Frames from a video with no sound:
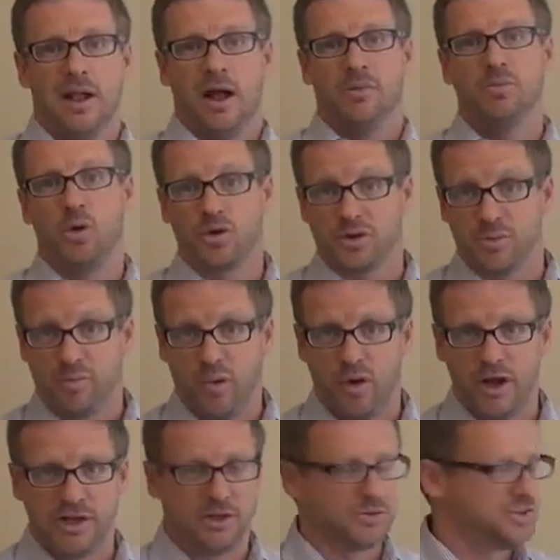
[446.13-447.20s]
And more to the
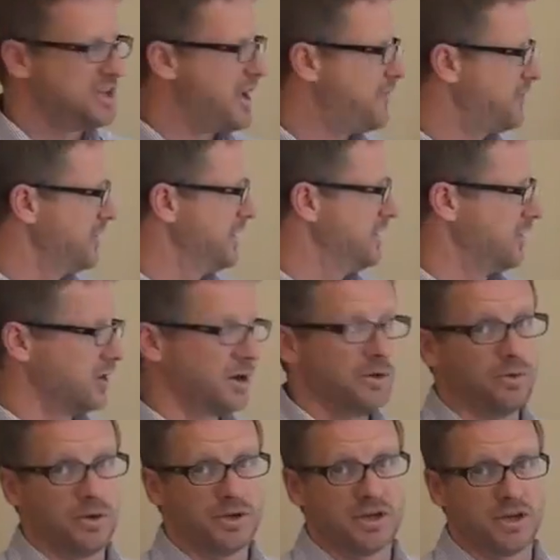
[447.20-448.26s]
point, you're definitely not
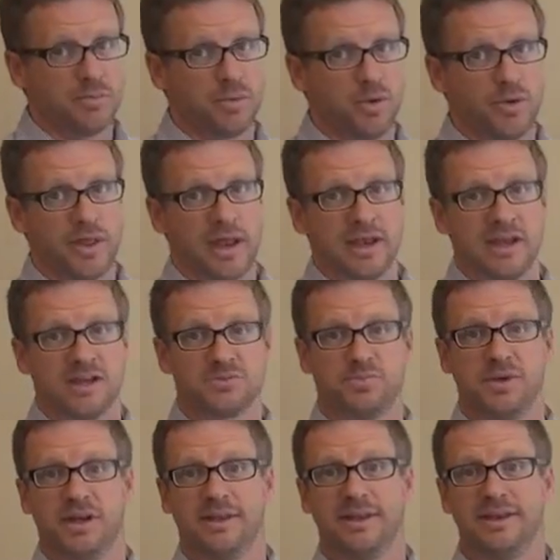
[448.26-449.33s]
going to want to deploy that
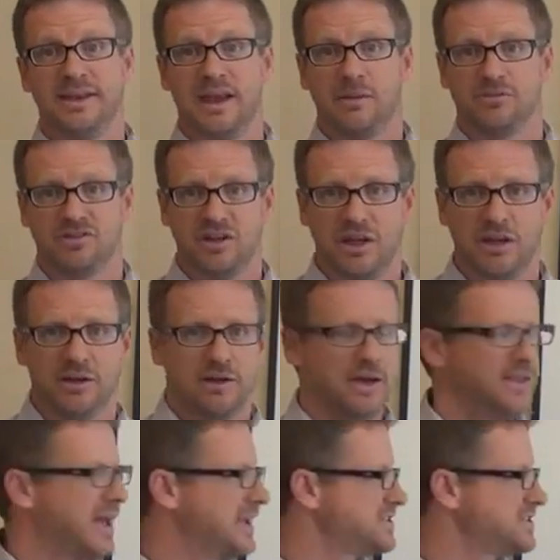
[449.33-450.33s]
ESB in the DMZ. And